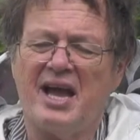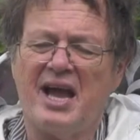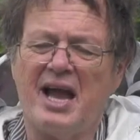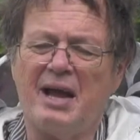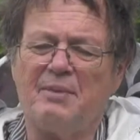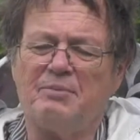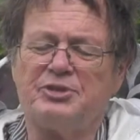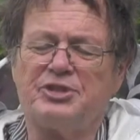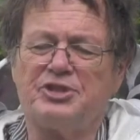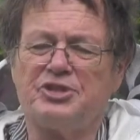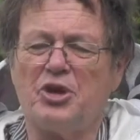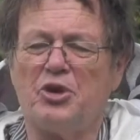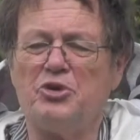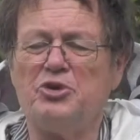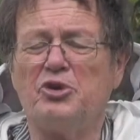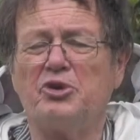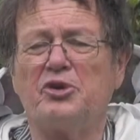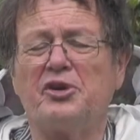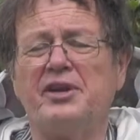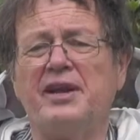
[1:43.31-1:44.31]
Um, so
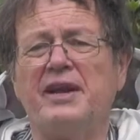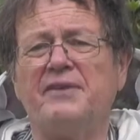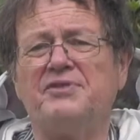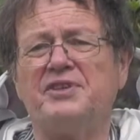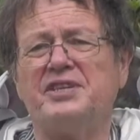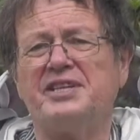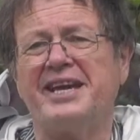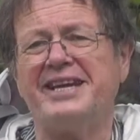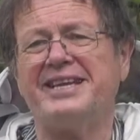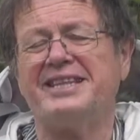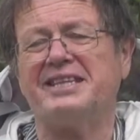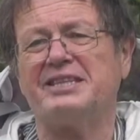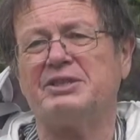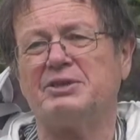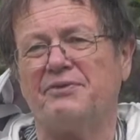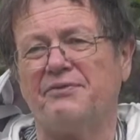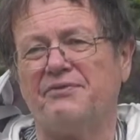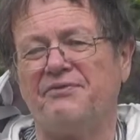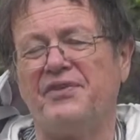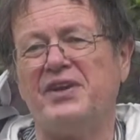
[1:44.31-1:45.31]
you're going to have to take
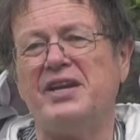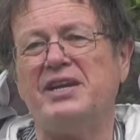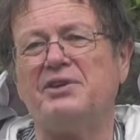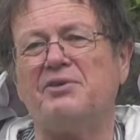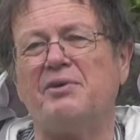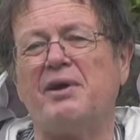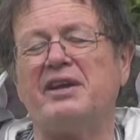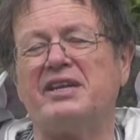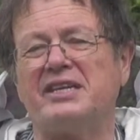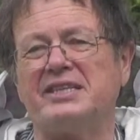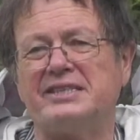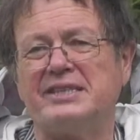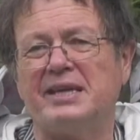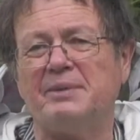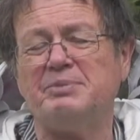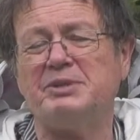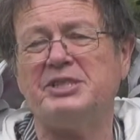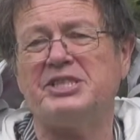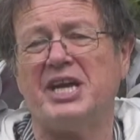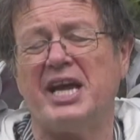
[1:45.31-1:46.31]
this feeder out at
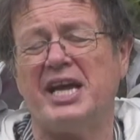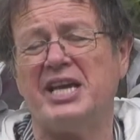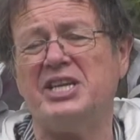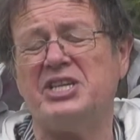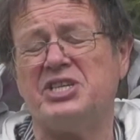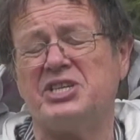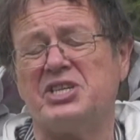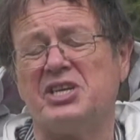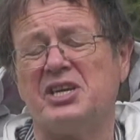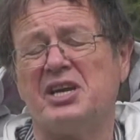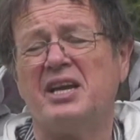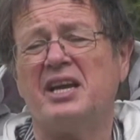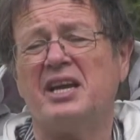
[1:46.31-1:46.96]
some stage,